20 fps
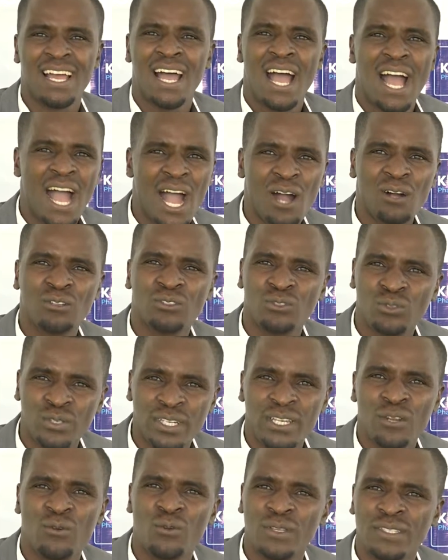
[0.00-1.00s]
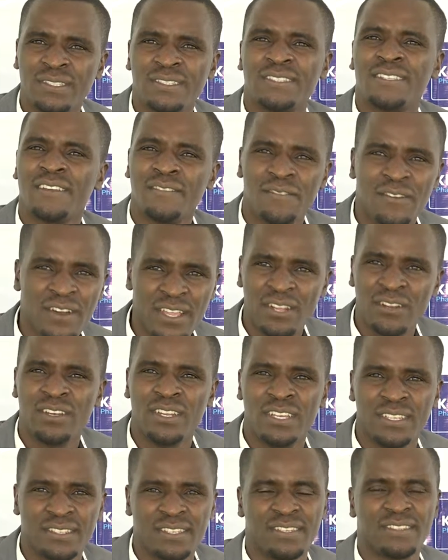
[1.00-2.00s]
how to deal with several
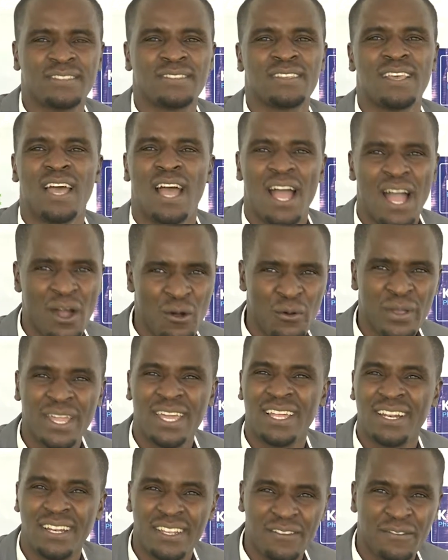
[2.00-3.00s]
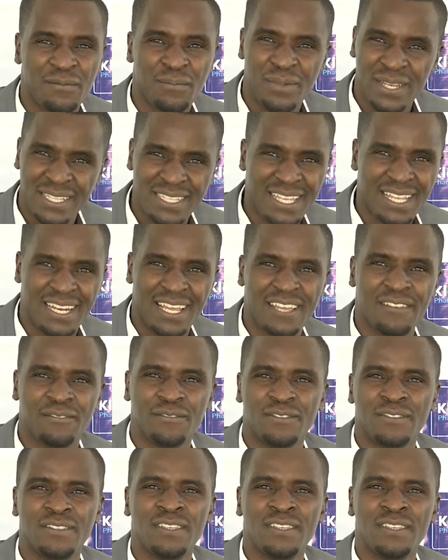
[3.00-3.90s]
illnesses, how we can live better lives